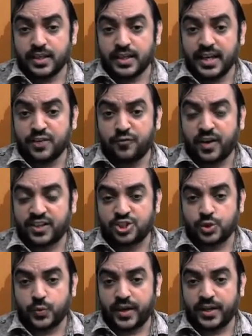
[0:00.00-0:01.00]
It
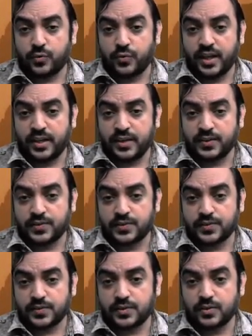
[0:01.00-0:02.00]
fluctuates,
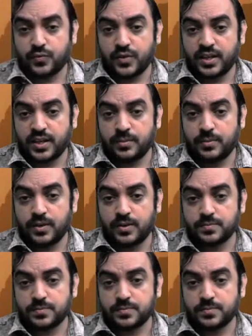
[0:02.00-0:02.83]
varies, variable.